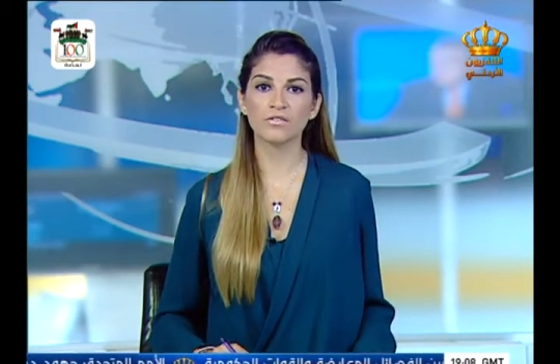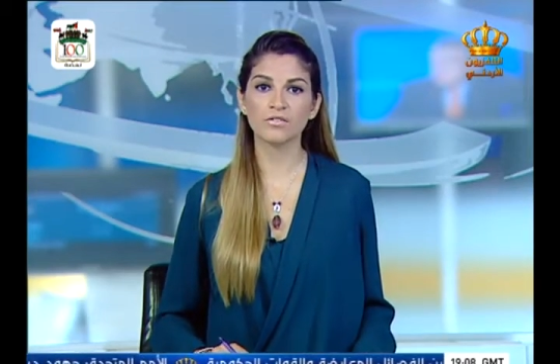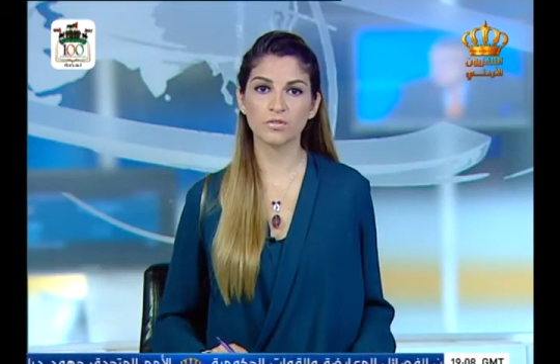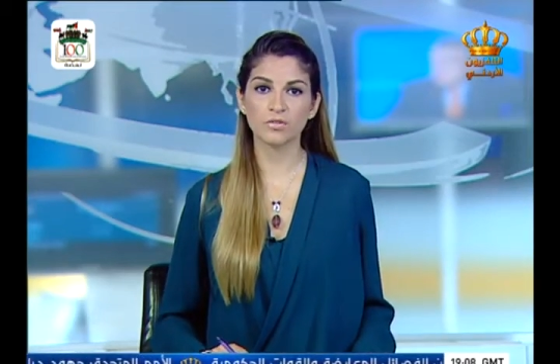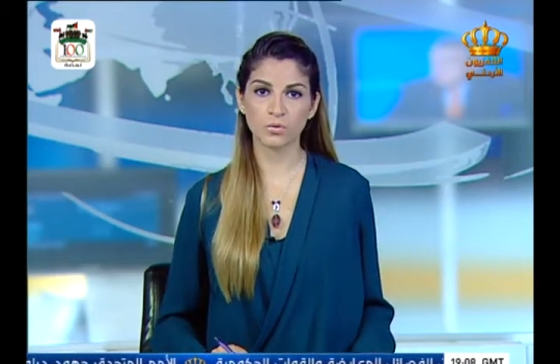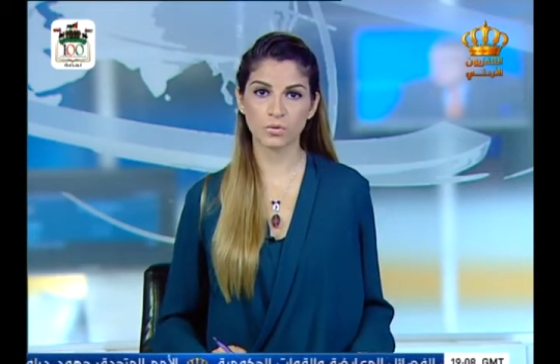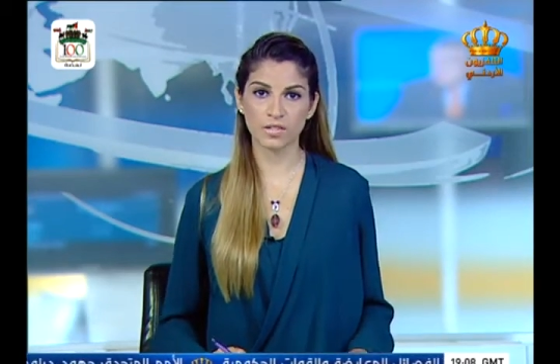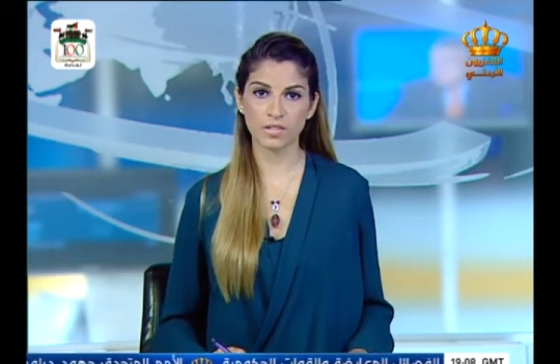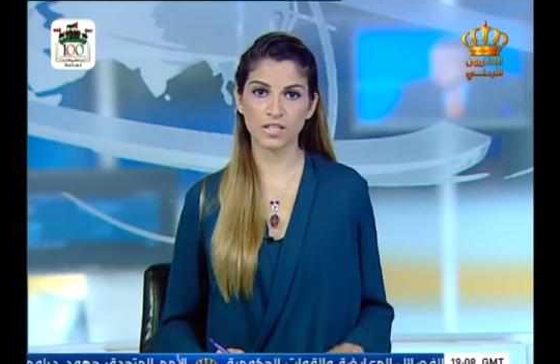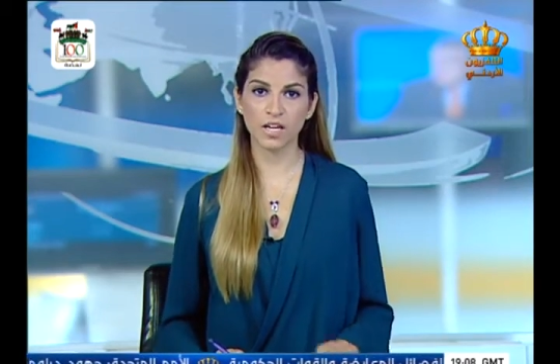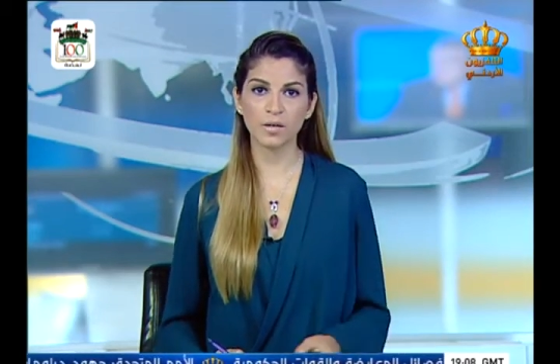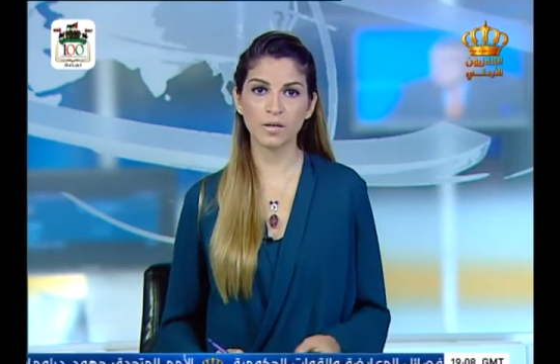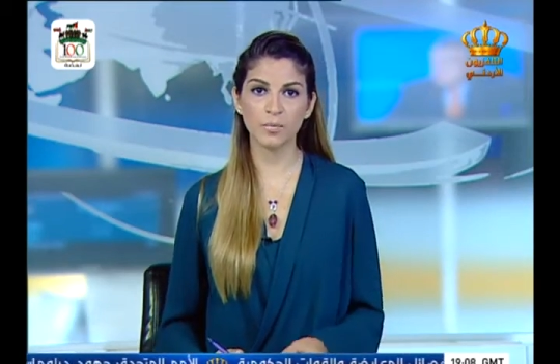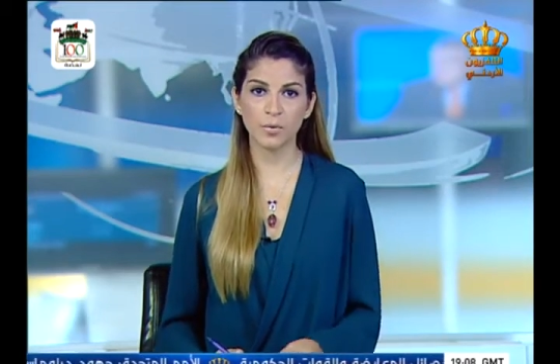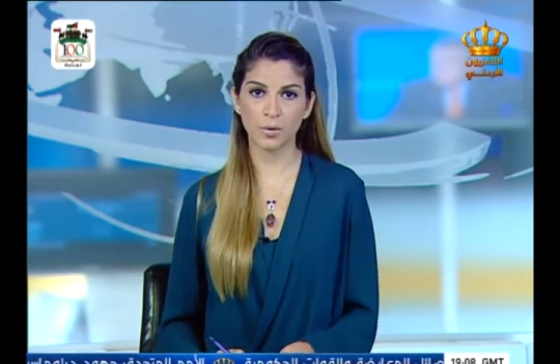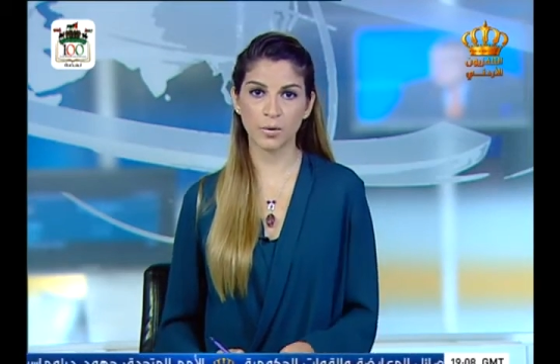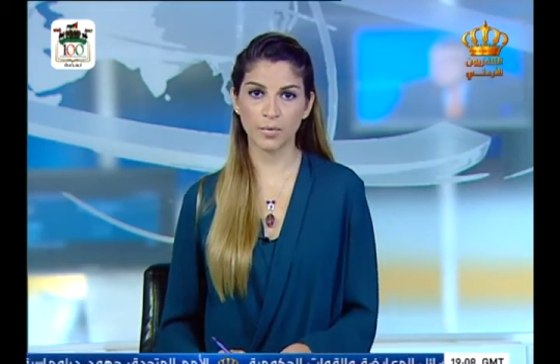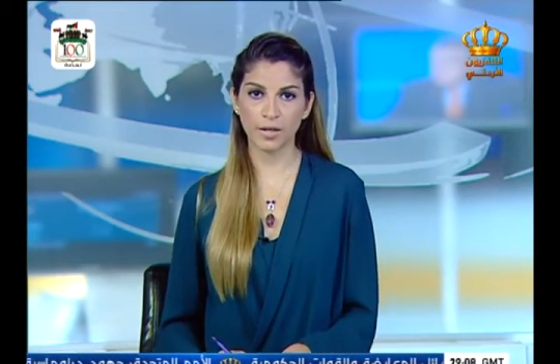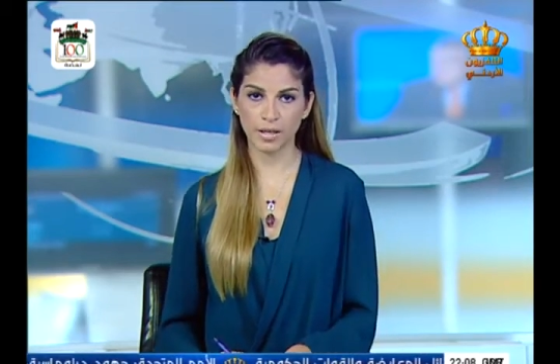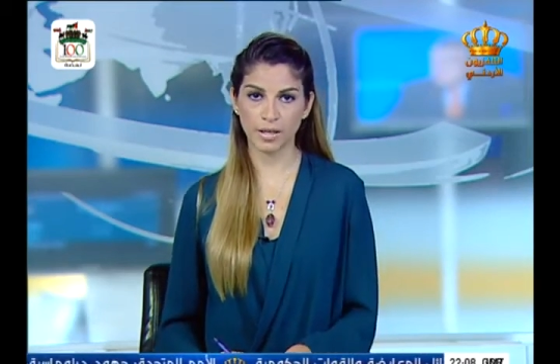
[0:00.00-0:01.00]
suicide
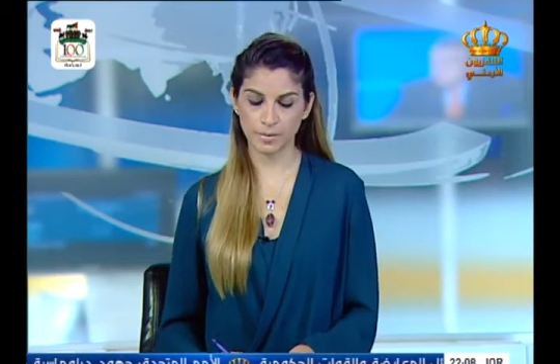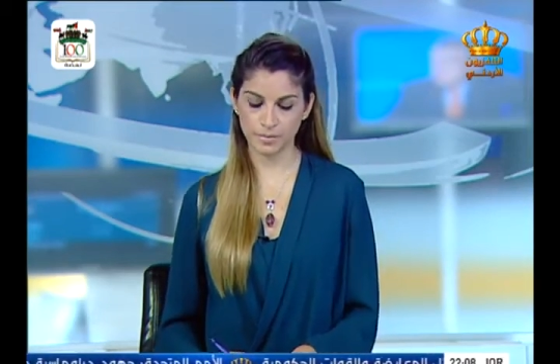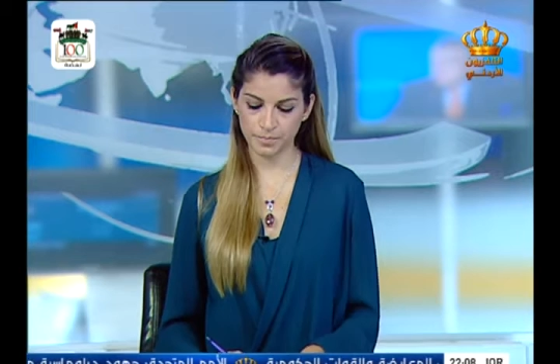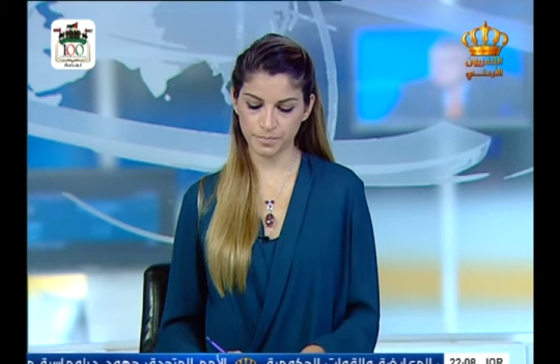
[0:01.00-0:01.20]
bombing.